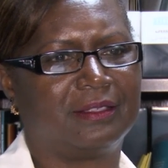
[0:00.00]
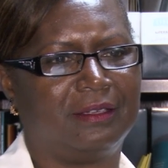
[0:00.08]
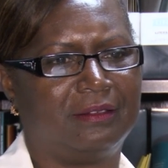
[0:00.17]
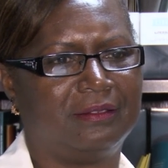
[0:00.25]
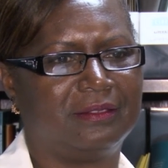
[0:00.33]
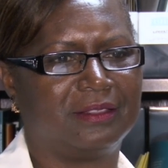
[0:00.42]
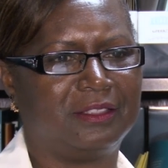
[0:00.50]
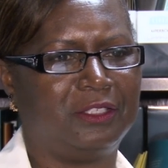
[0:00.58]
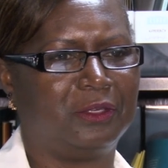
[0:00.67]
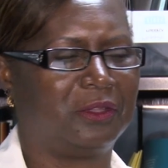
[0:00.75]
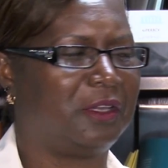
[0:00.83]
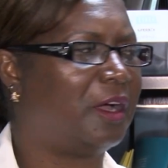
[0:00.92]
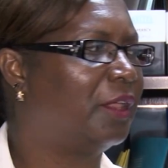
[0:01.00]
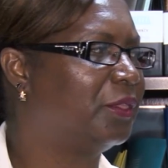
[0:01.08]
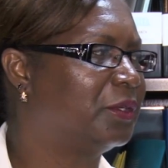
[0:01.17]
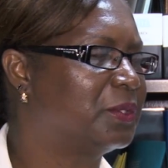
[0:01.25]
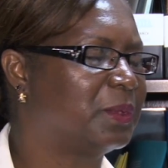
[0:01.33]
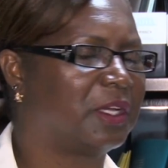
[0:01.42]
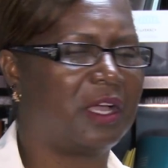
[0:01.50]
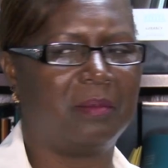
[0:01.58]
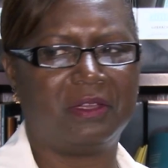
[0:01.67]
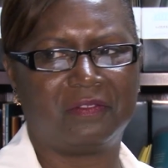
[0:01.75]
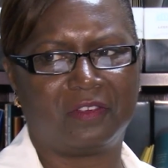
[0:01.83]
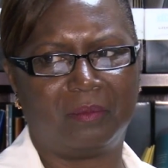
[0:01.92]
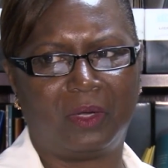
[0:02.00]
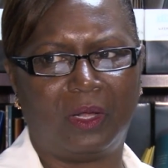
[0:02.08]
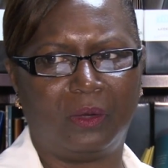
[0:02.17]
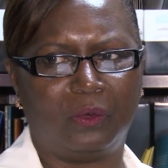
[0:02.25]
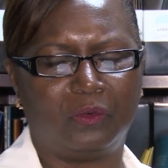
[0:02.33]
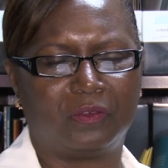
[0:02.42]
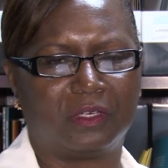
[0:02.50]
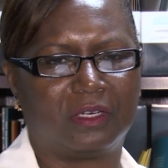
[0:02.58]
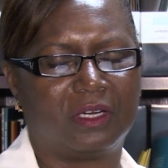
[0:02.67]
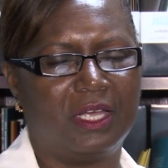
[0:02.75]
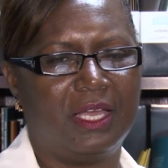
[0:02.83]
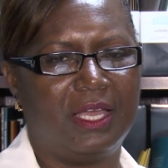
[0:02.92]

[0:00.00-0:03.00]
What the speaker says: and the authors were coming from all over,